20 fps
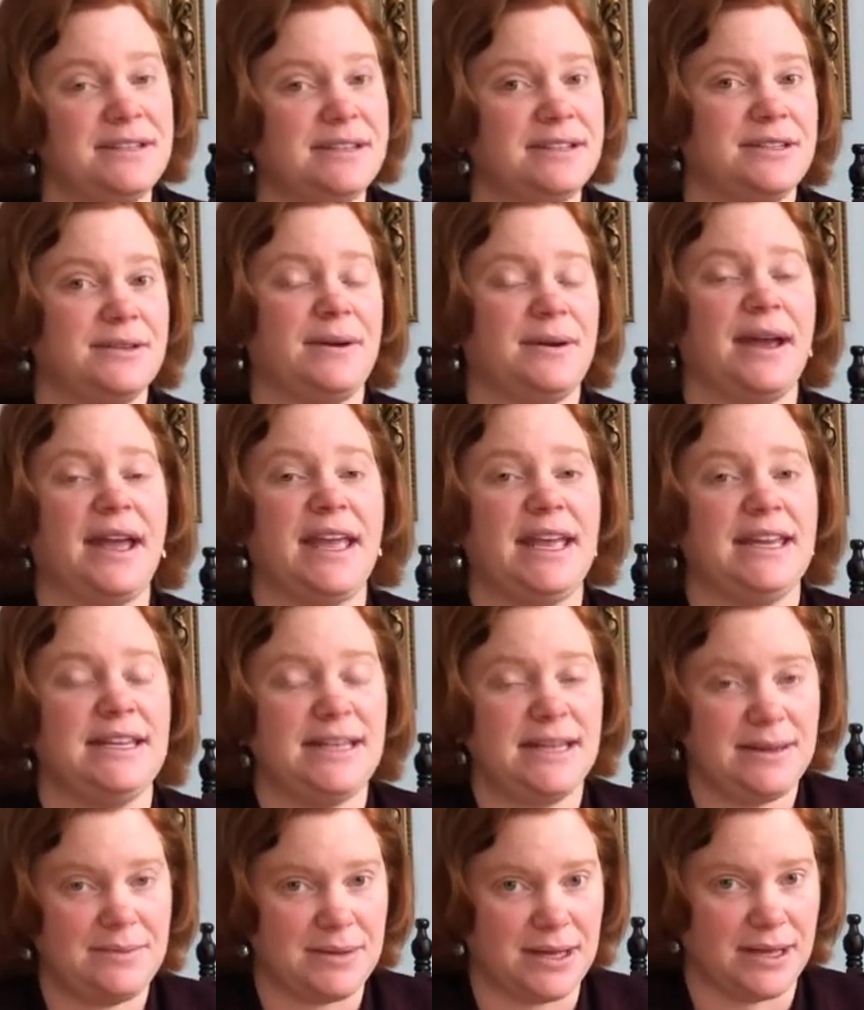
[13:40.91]
to our
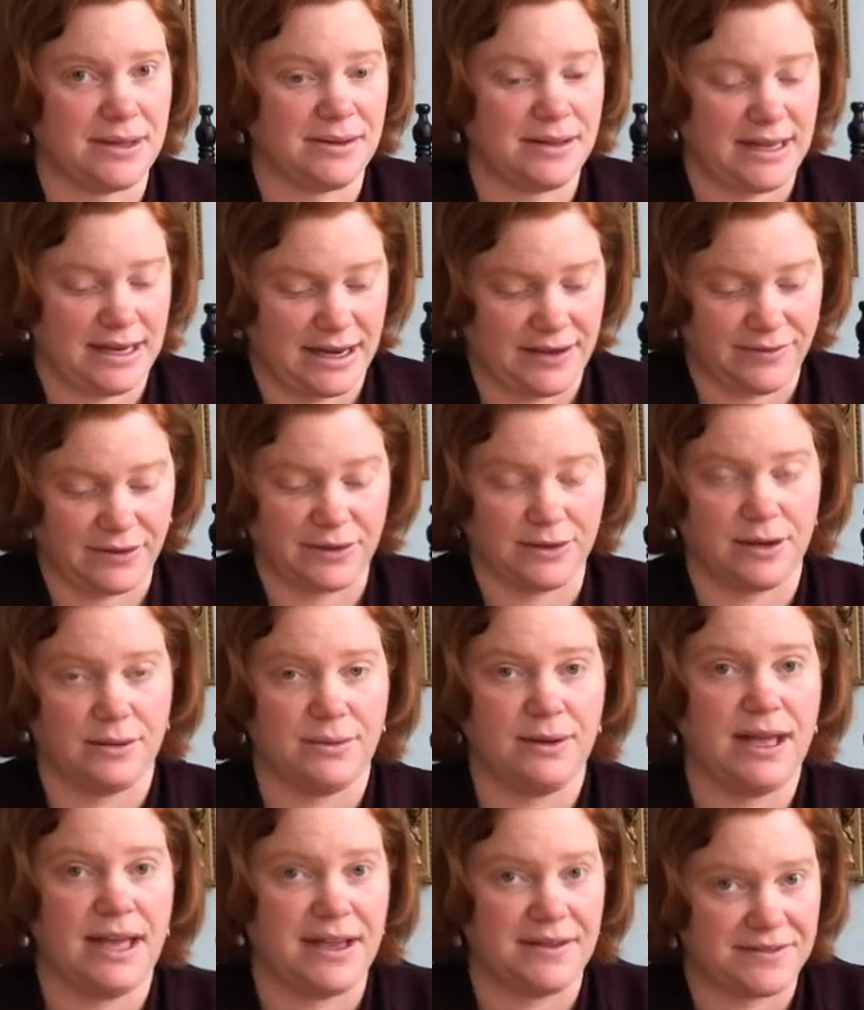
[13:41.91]
18mm and have a
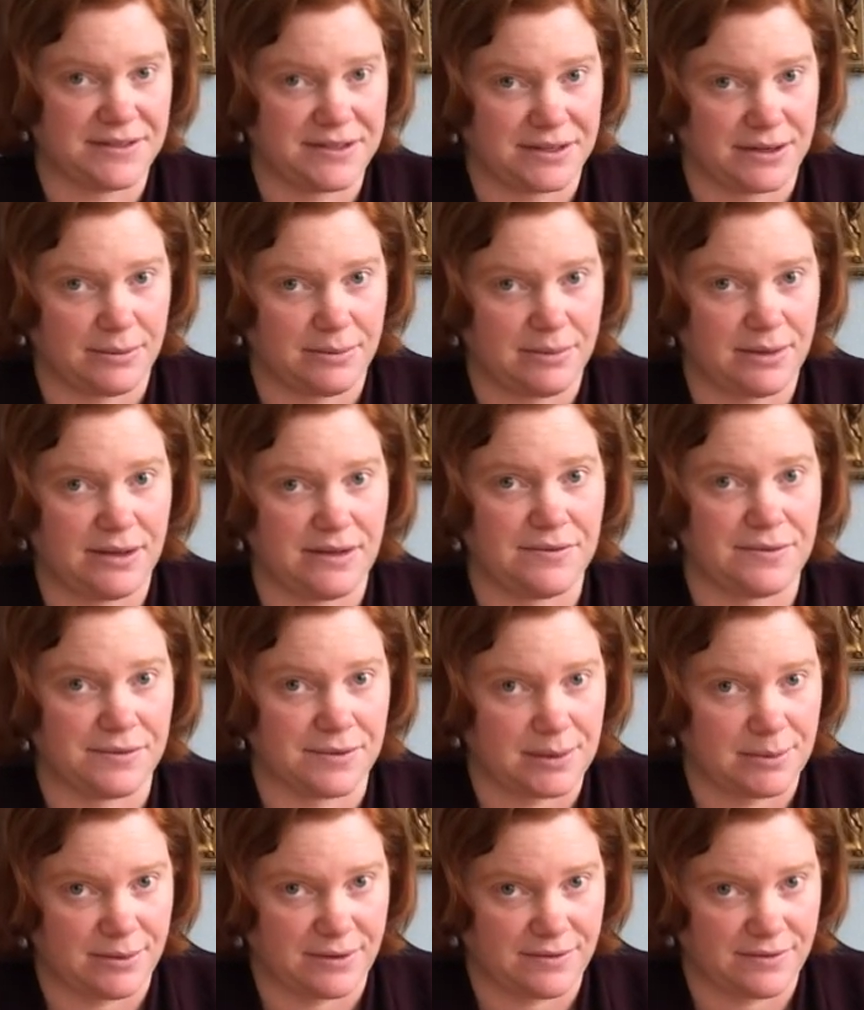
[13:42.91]
lower f-stop of
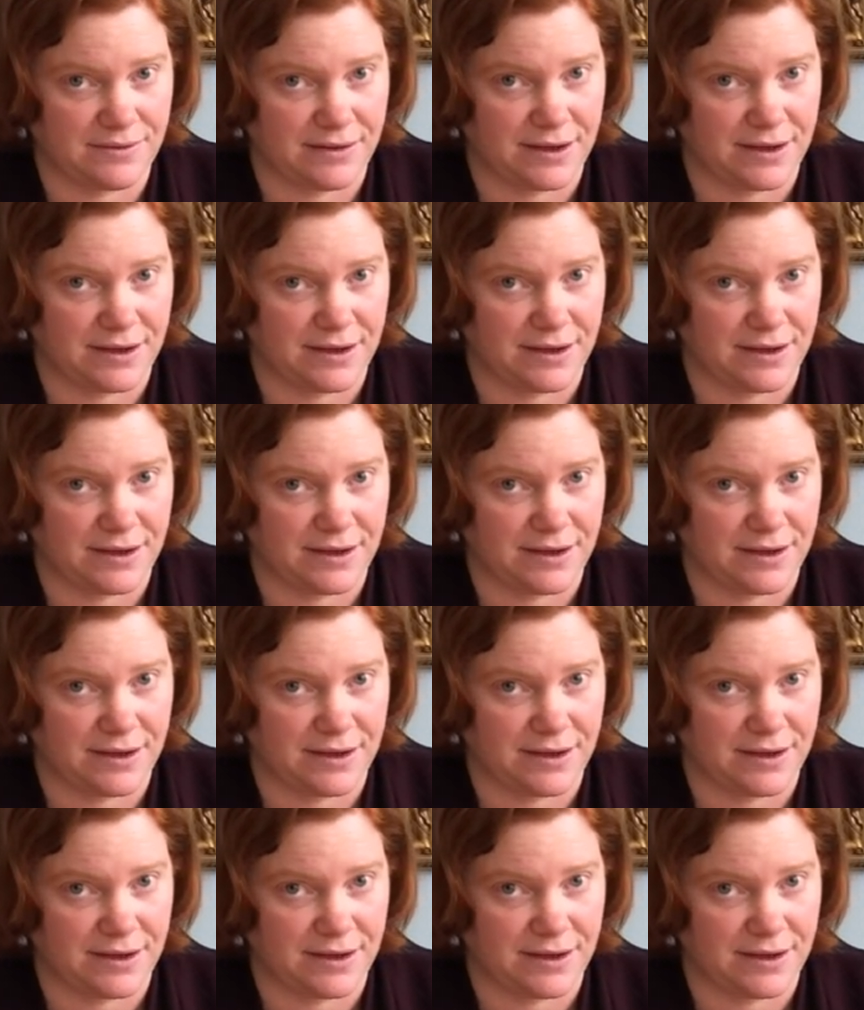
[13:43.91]
3.5,